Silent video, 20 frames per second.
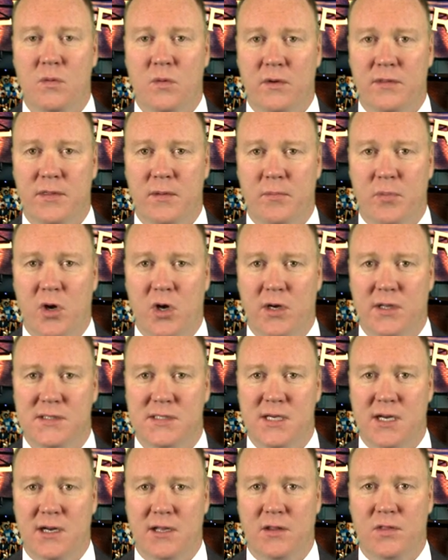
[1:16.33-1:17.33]
with
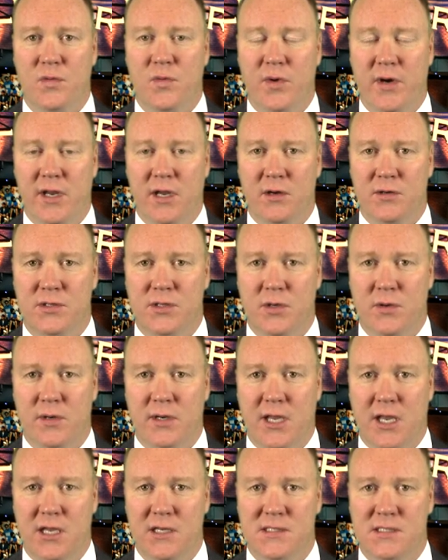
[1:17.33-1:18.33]
opponents hitting 302
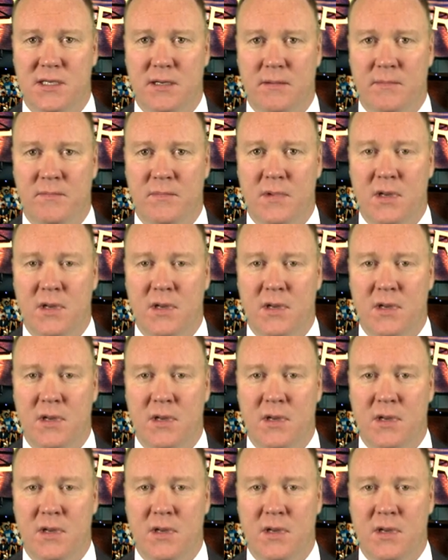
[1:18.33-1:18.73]
against him.